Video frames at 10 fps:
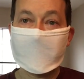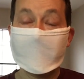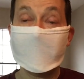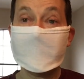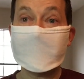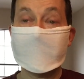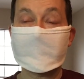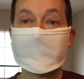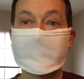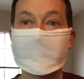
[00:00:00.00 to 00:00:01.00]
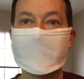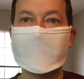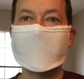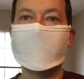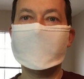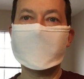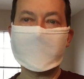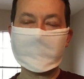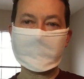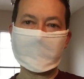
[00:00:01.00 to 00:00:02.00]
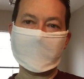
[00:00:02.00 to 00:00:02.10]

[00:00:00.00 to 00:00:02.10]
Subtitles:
face mask. I hope this